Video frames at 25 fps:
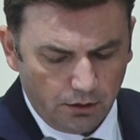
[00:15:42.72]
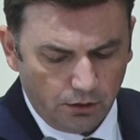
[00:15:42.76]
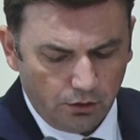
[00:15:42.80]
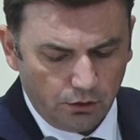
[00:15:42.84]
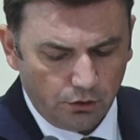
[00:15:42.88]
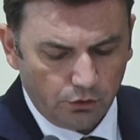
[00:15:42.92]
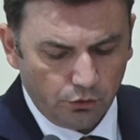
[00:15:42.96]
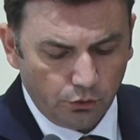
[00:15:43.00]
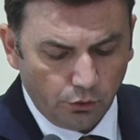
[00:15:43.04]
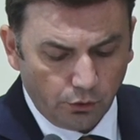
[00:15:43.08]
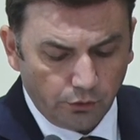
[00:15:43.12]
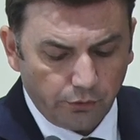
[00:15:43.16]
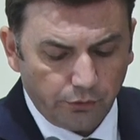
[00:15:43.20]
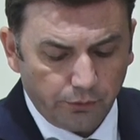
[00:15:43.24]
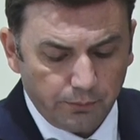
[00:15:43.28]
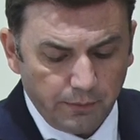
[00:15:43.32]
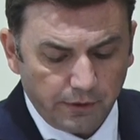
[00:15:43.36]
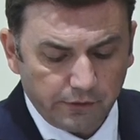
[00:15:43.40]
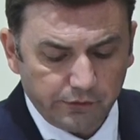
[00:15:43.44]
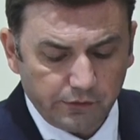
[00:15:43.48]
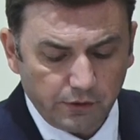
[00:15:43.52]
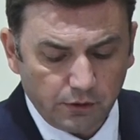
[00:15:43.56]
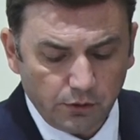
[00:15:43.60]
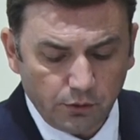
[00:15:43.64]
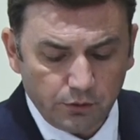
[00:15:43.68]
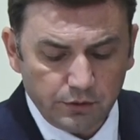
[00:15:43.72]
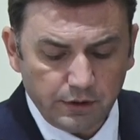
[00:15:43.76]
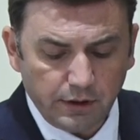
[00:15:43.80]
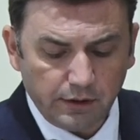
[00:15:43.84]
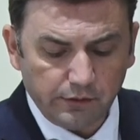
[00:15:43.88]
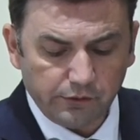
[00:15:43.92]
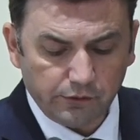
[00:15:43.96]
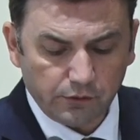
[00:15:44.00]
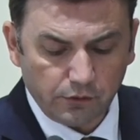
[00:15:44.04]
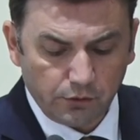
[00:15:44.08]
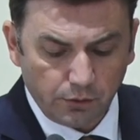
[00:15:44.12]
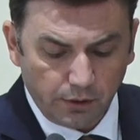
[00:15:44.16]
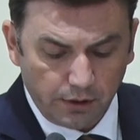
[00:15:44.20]
North Macedonia is
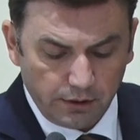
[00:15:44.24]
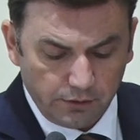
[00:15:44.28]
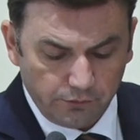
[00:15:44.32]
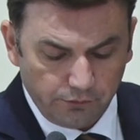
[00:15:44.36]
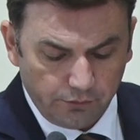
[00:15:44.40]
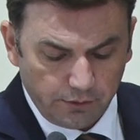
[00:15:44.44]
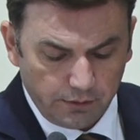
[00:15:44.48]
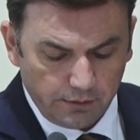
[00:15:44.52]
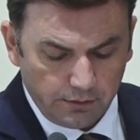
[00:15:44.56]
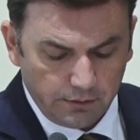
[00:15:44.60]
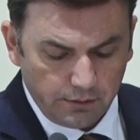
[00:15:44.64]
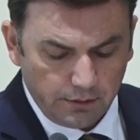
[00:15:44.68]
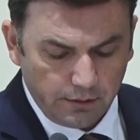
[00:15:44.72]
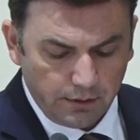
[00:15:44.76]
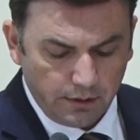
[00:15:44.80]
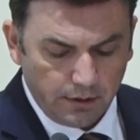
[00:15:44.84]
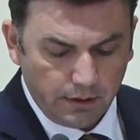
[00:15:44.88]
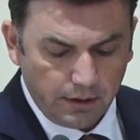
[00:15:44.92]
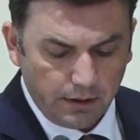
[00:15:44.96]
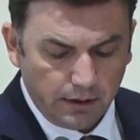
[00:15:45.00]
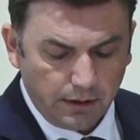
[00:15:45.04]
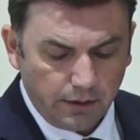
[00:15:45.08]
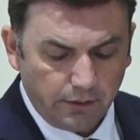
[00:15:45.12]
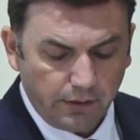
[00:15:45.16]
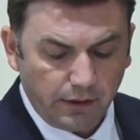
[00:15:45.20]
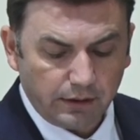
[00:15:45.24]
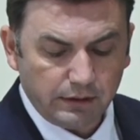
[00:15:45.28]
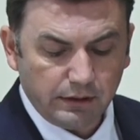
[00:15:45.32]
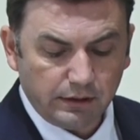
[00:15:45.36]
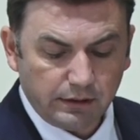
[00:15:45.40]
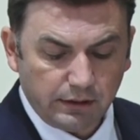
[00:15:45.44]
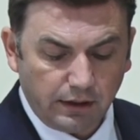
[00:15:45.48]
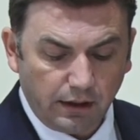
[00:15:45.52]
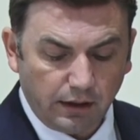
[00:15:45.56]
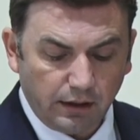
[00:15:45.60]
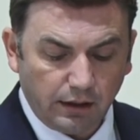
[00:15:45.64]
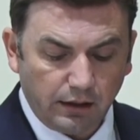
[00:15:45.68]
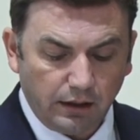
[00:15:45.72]
grateful that it
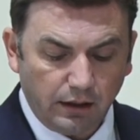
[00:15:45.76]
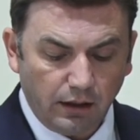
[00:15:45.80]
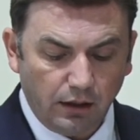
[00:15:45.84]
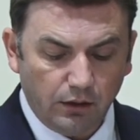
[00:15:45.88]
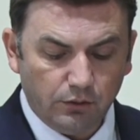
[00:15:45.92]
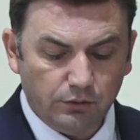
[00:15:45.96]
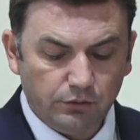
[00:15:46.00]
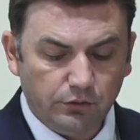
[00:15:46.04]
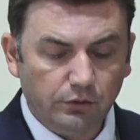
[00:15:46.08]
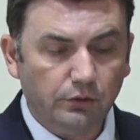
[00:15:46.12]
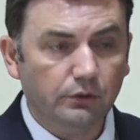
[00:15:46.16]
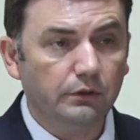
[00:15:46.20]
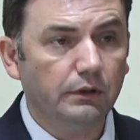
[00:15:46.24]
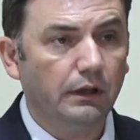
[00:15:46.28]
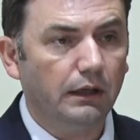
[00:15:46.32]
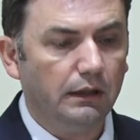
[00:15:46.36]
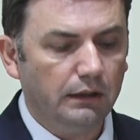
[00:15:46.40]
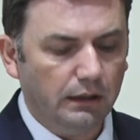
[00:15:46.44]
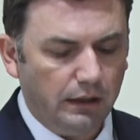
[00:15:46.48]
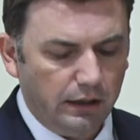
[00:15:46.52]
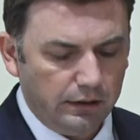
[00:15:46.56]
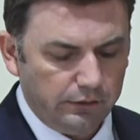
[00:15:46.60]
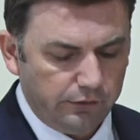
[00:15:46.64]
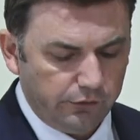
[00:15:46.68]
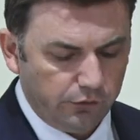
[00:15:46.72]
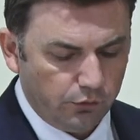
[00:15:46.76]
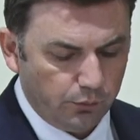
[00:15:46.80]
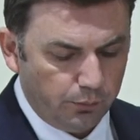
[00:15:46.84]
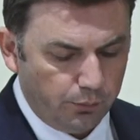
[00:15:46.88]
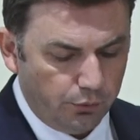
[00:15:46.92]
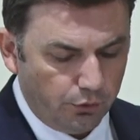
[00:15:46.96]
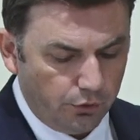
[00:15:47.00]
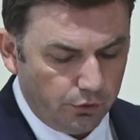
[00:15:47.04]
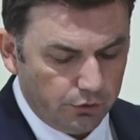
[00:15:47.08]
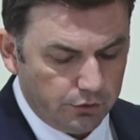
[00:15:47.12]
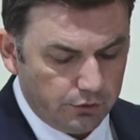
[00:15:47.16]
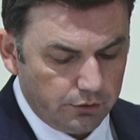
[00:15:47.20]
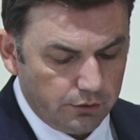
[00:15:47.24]
can count on Allied
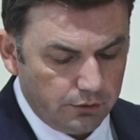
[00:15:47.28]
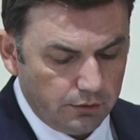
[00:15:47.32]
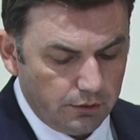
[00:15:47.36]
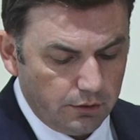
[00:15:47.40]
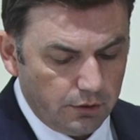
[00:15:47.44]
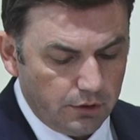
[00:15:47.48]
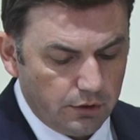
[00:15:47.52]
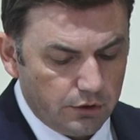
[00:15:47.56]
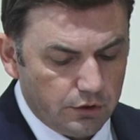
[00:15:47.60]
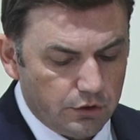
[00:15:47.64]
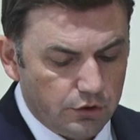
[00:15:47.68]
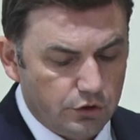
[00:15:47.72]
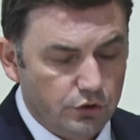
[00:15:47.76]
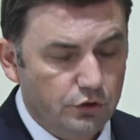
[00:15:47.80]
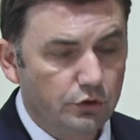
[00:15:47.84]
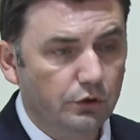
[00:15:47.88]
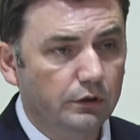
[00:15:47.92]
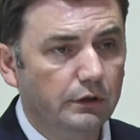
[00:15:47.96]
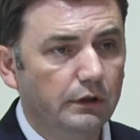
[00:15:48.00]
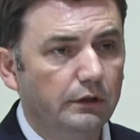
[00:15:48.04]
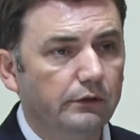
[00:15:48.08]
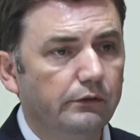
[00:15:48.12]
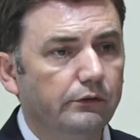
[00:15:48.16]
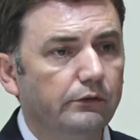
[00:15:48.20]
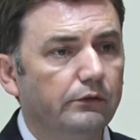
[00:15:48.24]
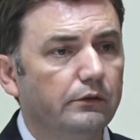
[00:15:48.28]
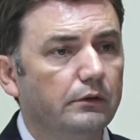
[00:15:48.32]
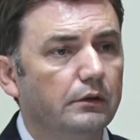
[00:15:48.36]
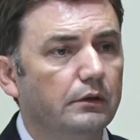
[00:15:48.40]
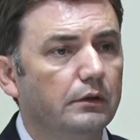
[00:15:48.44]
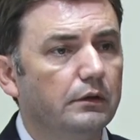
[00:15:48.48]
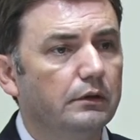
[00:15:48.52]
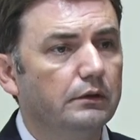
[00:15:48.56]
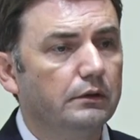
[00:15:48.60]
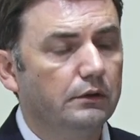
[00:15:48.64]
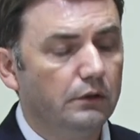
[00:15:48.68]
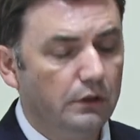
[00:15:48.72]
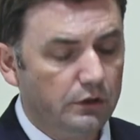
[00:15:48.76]
support should
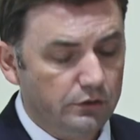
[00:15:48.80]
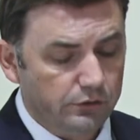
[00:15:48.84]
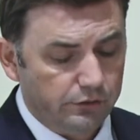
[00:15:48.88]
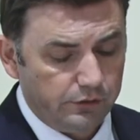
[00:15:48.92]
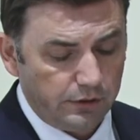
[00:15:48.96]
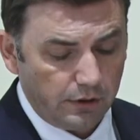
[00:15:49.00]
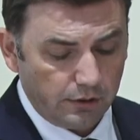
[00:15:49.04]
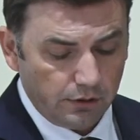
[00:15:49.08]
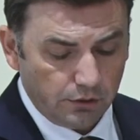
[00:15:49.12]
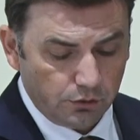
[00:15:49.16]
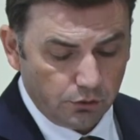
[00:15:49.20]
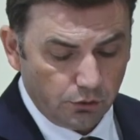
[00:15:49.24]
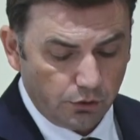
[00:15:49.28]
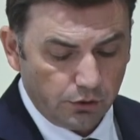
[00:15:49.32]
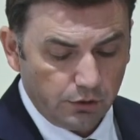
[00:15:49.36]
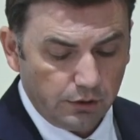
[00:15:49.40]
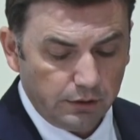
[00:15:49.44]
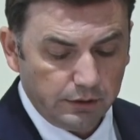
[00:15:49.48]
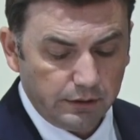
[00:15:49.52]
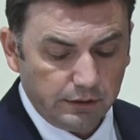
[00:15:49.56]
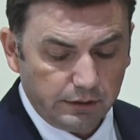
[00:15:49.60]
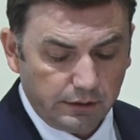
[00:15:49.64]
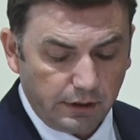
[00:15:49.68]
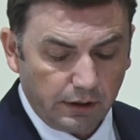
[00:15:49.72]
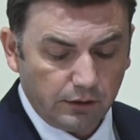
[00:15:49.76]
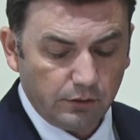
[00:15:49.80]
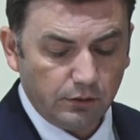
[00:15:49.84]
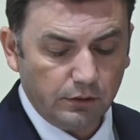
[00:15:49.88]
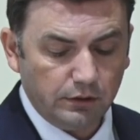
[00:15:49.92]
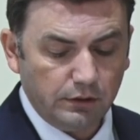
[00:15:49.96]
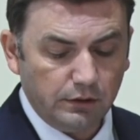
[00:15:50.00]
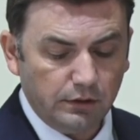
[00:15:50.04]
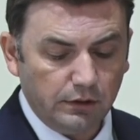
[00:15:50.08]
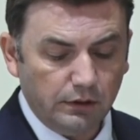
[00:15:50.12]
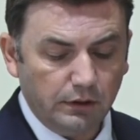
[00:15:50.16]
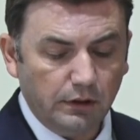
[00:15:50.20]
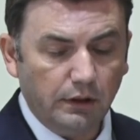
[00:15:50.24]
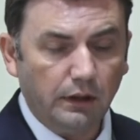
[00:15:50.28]
its territorial
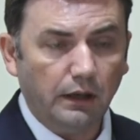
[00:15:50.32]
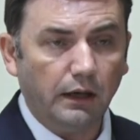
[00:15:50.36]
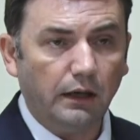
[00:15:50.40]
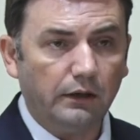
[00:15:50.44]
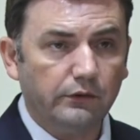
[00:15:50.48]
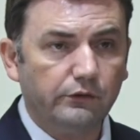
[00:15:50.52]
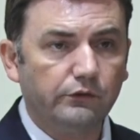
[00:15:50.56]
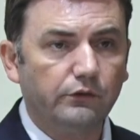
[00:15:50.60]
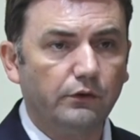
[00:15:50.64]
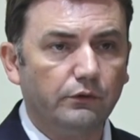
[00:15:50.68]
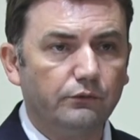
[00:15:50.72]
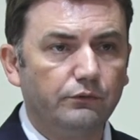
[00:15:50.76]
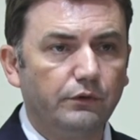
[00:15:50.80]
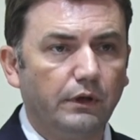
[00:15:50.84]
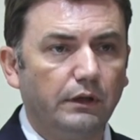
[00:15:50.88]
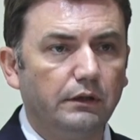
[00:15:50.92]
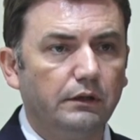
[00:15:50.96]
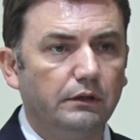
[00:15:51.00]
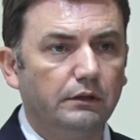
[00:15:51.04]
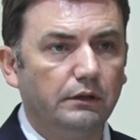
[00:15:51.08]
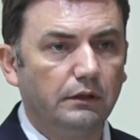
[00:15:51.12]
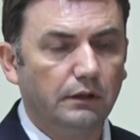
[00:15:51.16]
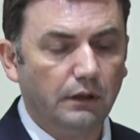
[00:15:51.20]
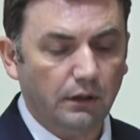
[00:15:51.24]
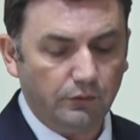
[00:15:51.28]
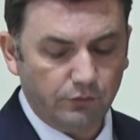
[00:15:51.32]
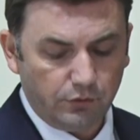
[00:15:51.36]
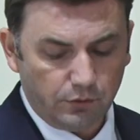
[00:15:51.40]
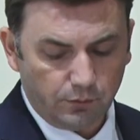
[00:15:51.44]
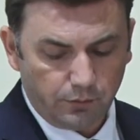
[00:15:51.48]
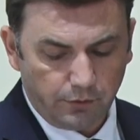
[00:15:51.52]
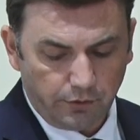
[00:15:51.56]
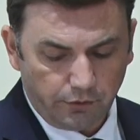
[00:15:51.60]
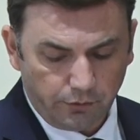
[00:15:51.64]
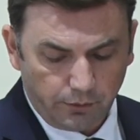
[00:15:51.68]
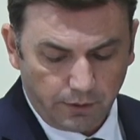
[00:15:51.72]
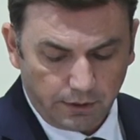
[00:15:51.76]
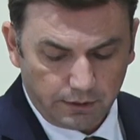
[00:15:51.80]
integrity and sovereignty ever be
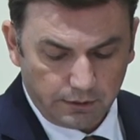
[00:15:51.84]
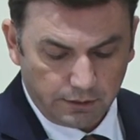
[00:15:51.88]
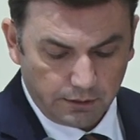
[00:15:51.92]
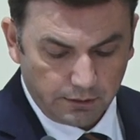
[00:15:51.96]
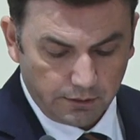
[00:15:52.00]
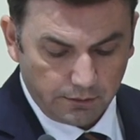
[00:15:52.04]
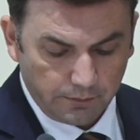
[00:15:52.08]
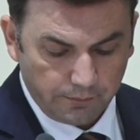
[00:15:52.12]
threatened.